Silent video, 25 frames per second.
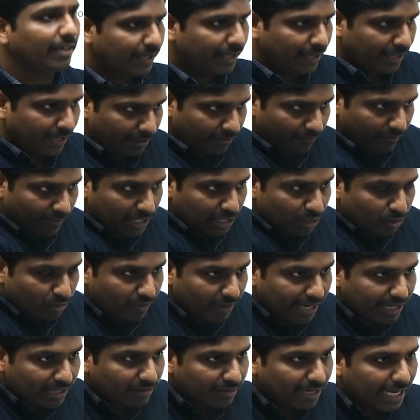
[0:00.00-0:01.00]
When you try to
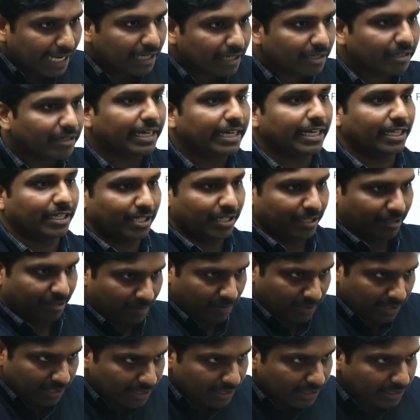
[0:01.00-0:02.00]
calculate
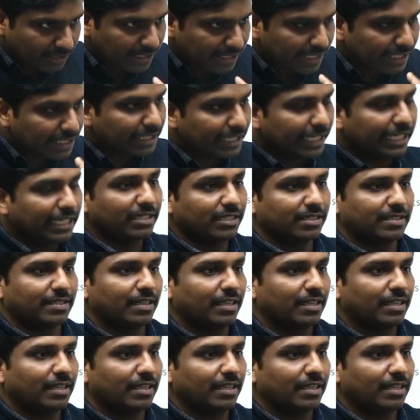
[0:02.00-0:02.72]
the things,